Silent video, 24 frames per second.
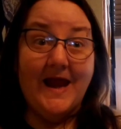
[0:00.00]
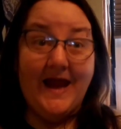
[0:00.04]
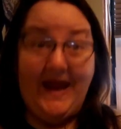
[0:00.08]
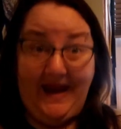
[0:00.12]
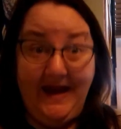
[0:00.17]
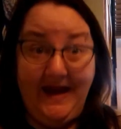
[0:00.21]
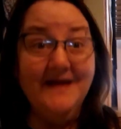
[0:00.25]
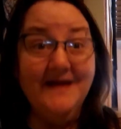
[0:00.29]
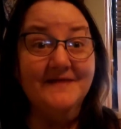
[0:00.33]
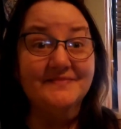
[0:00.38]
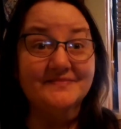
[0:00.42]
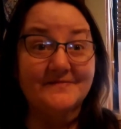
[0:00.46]

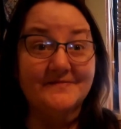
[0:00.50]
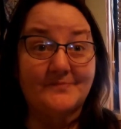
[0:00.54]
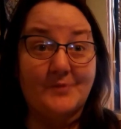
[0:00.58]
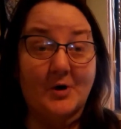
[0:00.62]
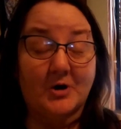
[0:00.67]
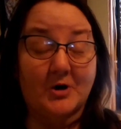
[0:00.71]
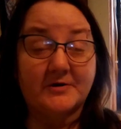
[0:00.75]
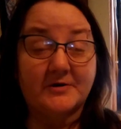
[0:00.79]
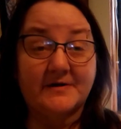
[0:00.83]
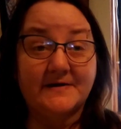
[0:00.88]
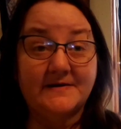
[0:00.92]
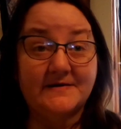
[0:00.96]
And the
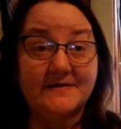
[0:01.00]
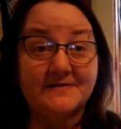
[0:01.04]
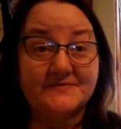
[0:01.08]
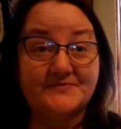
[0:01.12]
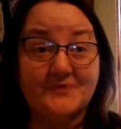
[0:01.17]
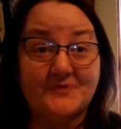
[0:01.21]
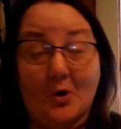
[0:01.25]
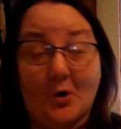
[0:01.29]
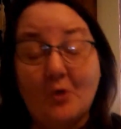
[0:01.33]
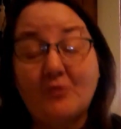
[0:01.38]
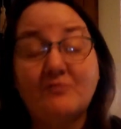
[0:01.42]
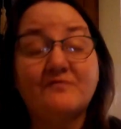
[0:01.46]
barking's
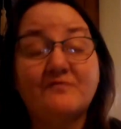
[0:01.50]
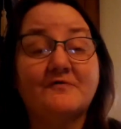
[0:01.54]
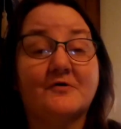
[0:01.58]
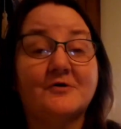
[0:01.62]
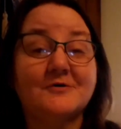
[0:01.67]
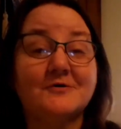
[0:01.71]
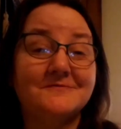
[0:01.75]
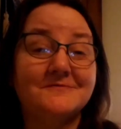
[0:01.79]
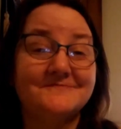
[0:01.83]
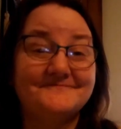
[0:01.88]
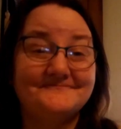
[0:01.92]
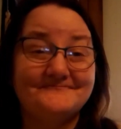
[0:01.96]

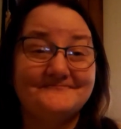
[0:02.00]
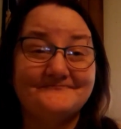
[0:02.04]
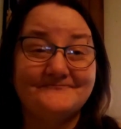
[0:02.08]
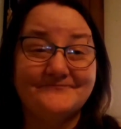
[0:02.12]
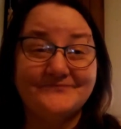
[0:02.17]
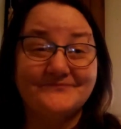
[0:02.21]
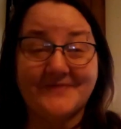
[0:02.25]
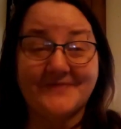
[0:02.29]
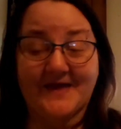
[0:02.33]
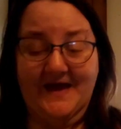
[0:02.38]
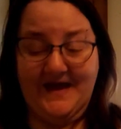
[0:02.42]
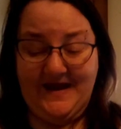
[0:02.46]
over.
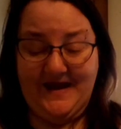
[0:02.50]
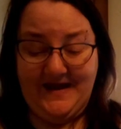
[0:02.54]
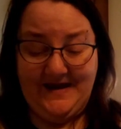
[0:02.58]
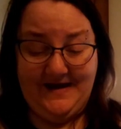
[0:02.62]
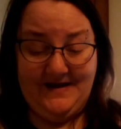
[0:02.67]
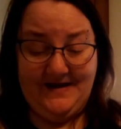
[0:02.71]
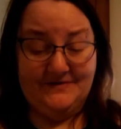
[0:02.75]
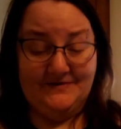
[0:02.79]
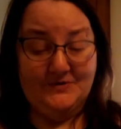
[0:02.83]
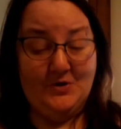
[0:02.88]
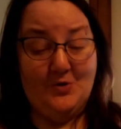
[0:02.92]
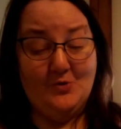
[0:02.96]

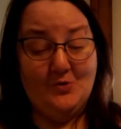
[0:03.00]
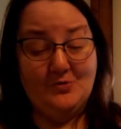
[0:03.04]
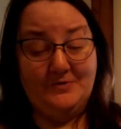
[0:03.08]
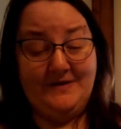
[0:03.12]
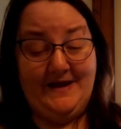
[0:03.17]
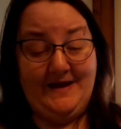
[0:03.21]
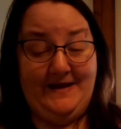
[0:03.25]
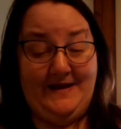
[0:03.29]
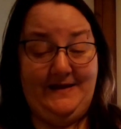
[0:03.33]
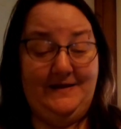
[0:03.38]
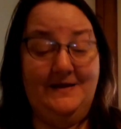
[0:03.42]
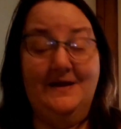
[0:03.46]
And
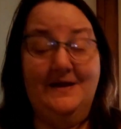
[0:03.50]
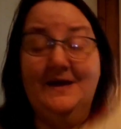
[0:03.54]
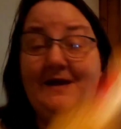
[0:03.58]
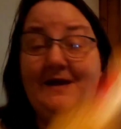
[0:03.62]
okay.